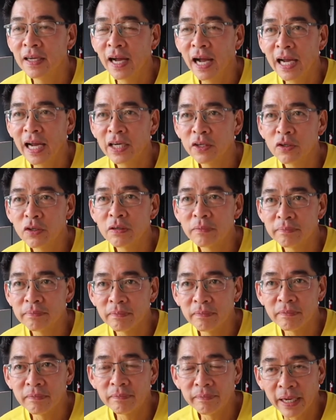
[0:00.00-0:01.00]
I had a good
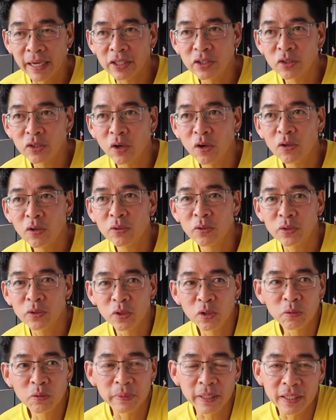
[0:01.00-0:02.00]
mentor who
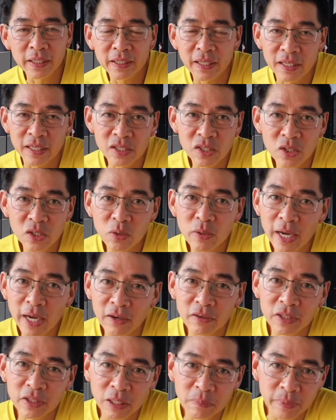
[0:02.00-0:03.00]
told me there is no
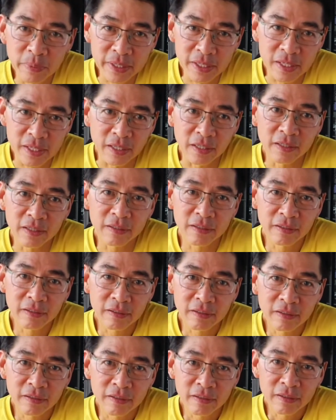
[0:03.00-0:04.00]
healthy person
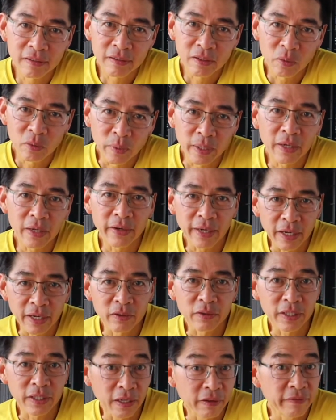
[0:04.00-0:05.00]
without a
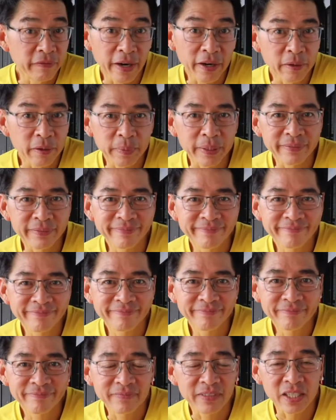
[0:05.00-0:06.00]
healthy environment.
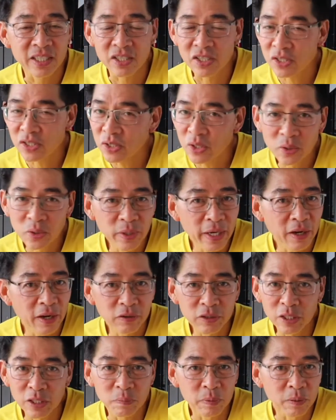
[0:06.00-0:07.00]
There's no
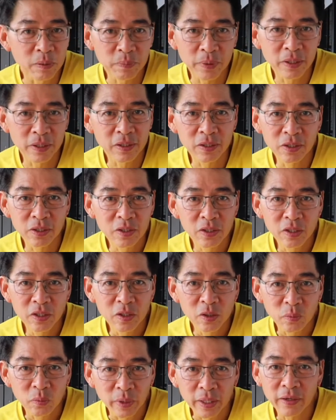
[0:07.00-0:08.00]
healthy people
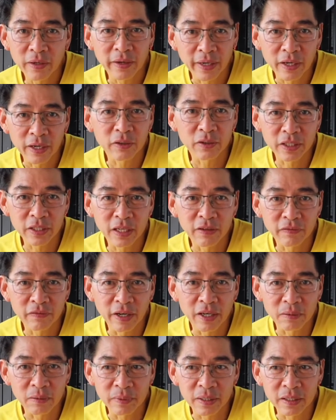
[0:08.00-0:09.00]
without a healthy
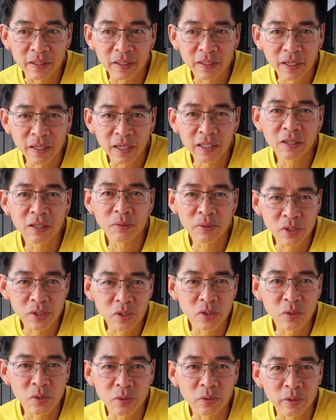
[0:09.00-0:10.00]
environment. And that was
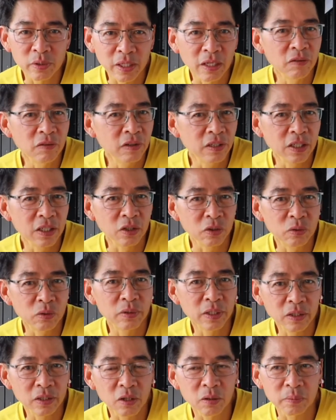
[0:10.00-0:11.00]
true even in
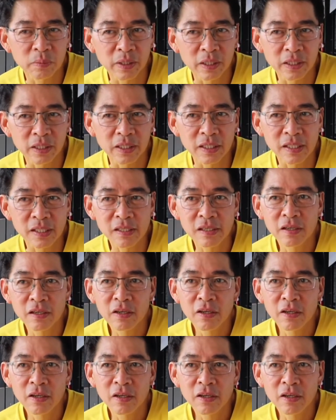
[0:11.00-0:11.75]
rural communities.